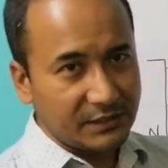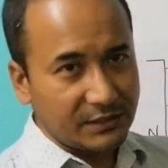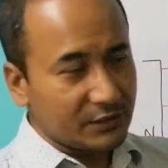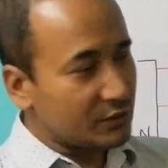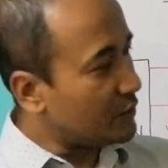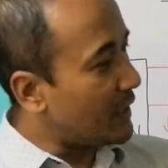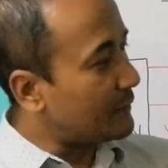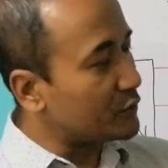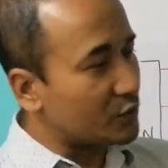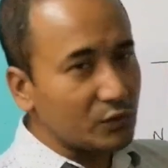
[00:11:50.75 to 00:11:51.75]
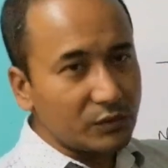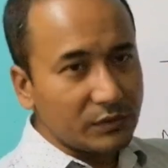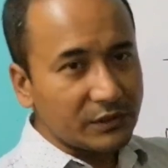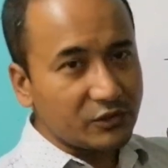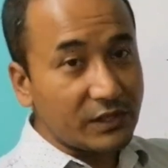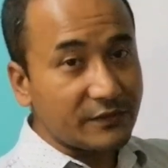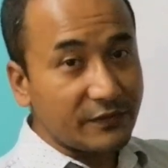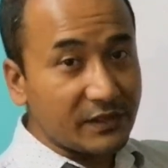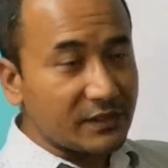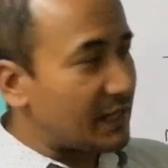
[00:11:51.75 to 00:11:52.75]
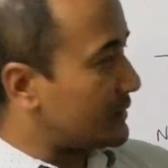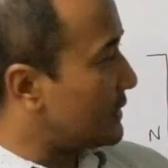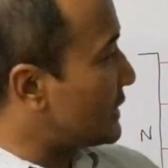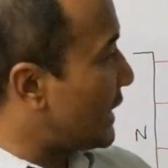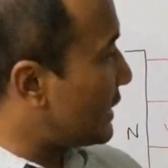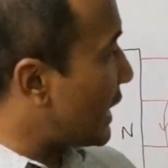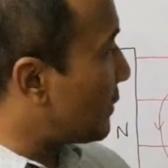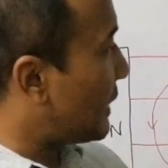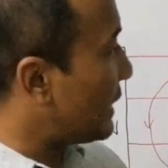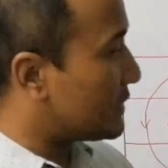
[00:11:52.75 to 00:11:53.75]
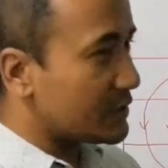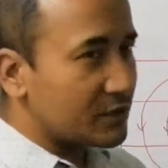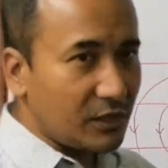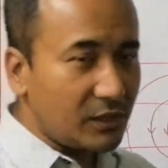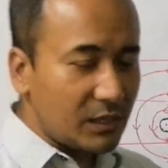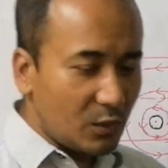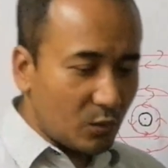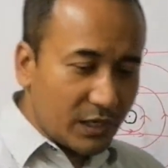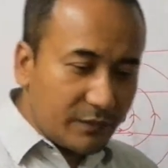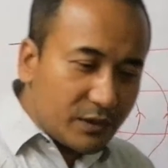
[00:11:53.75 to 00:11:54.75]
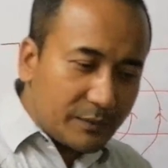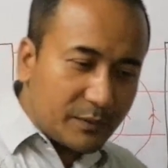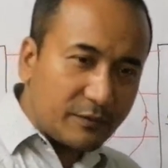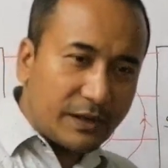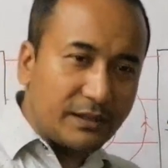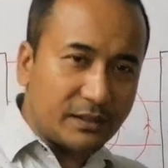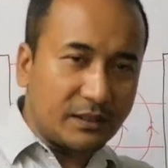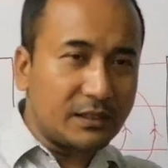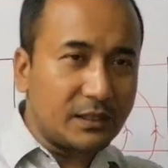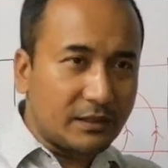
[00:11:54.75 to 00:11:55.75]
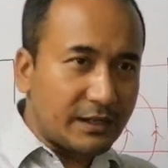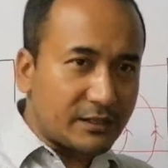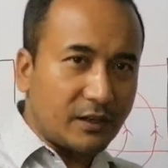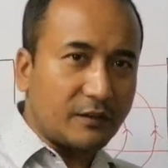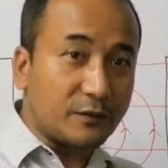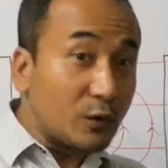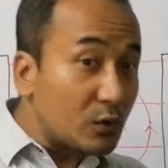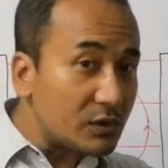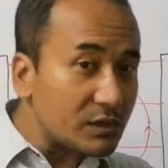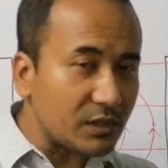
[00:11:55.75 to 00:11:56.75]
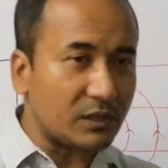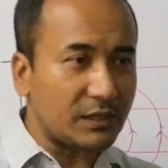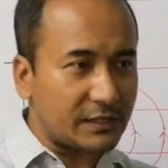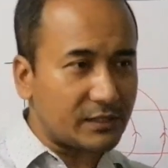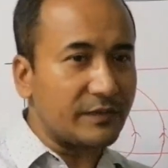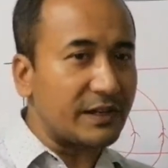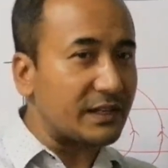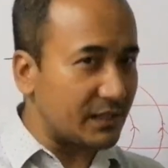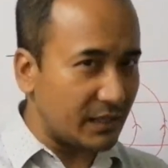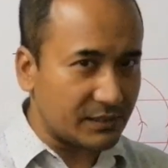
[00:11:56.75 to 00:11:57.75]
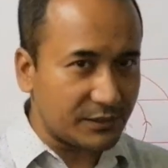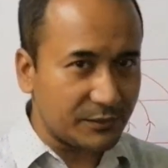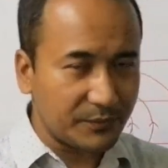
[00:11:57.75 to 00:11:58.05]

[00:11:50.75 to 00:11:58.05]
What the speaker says: So you have to do stretch fingers like this and apply this law whenever you have to find the direction of force or direction of anything else.